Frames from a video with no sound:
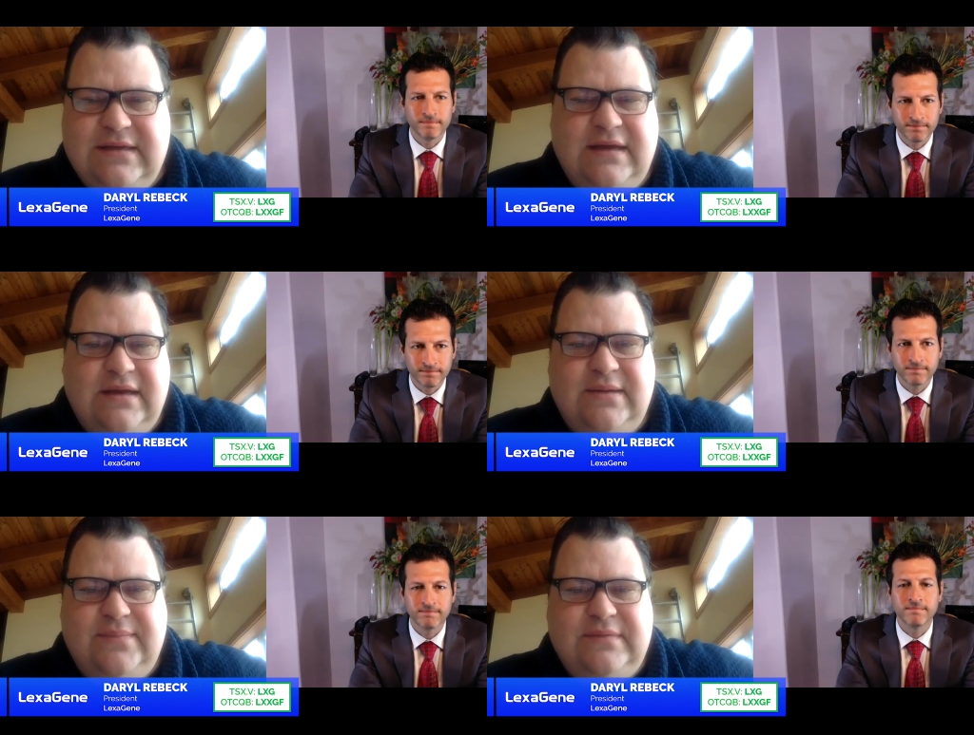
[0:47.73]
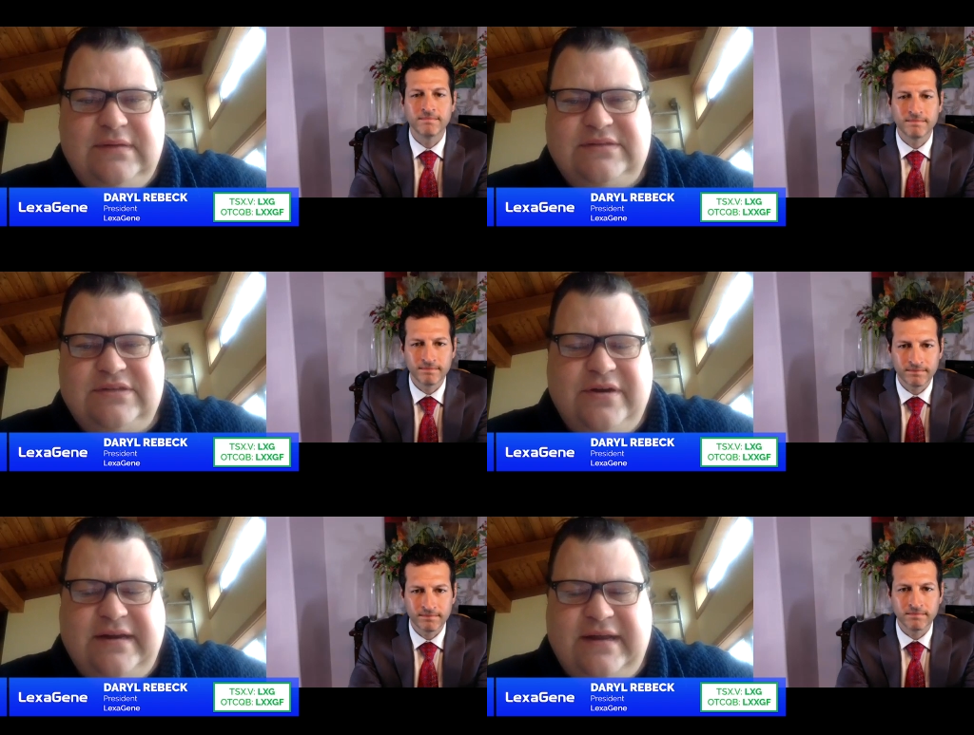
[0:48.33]
Speaker 1: Um, it
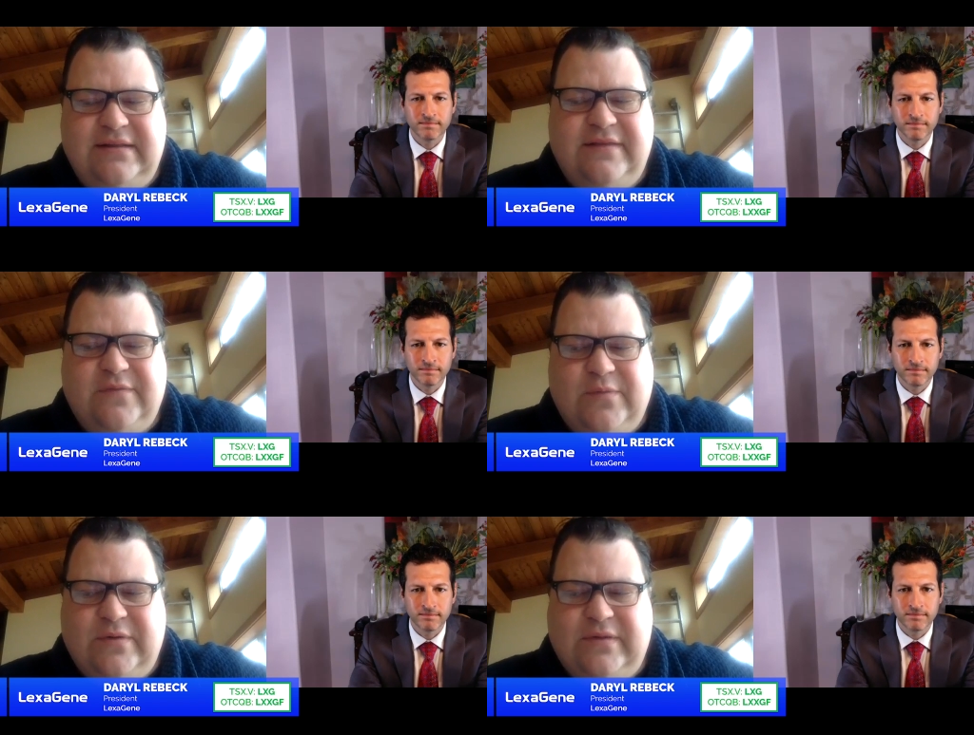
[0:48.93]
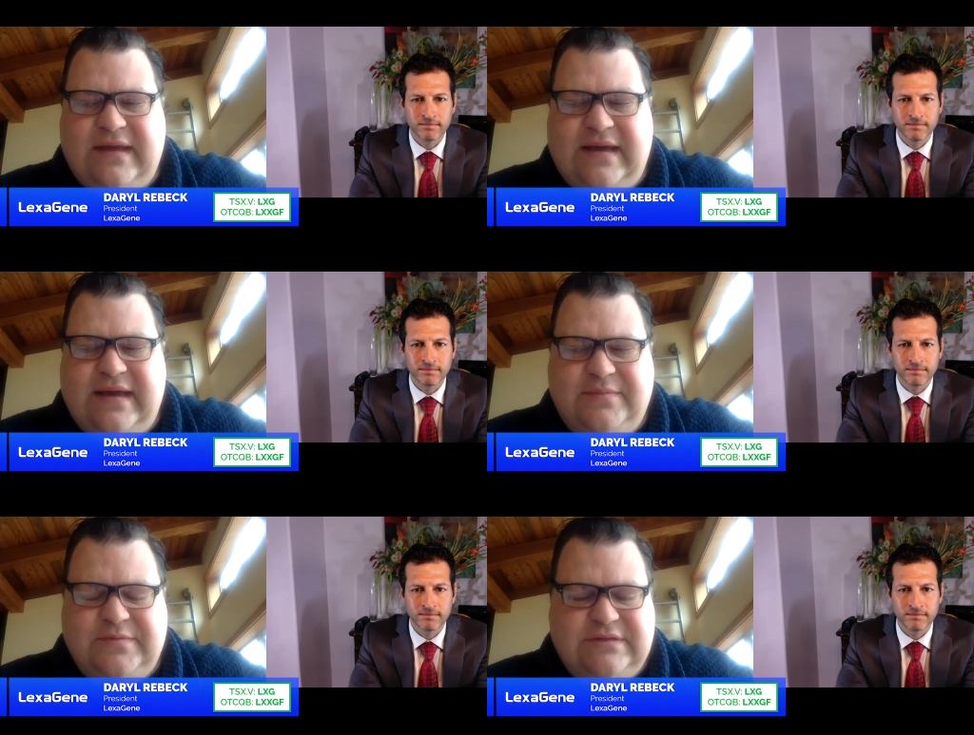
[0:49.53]
started at Livermore
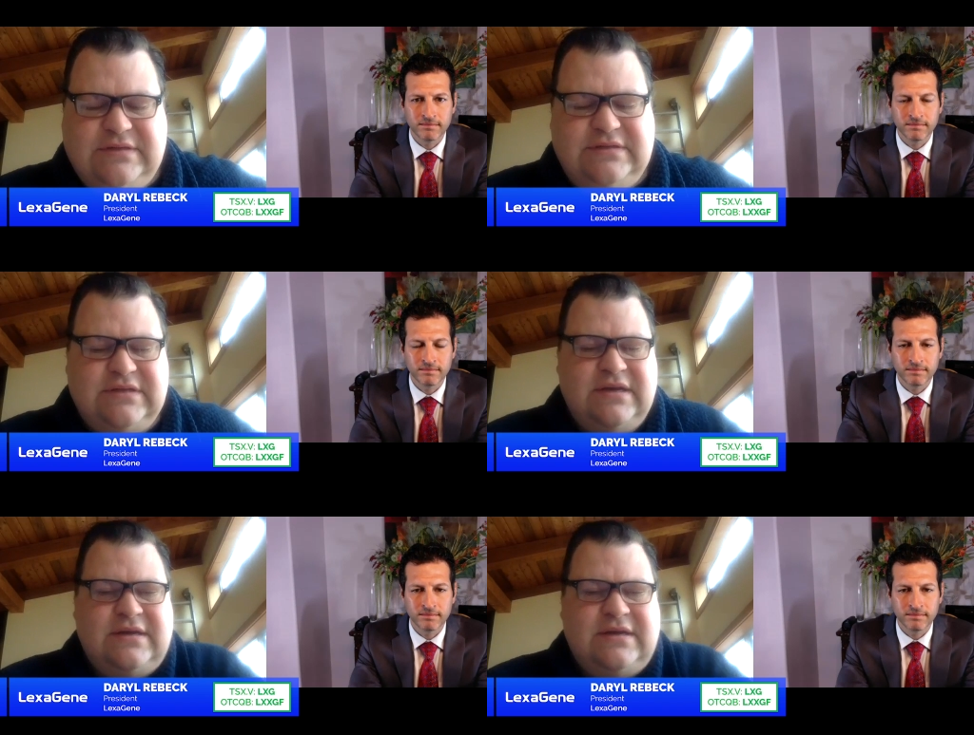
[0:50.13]
Labs, which is